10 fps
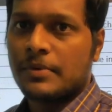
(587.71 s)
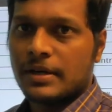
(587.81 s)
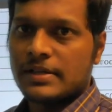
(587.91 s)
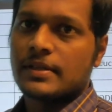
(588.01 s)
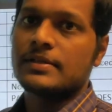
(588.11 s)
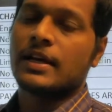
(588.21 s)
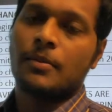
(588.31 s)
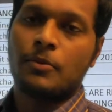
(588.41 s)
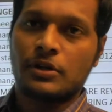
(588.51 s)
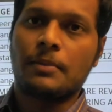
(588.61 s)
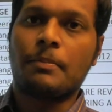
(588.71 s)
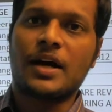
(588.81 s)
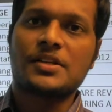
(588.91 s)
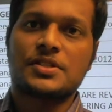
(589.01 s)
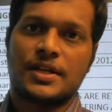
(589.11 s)
discussing about the
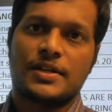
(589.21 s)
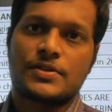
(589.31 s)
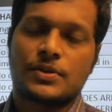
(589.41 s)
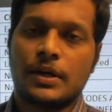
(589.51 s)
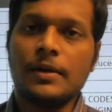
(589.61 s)
past changes only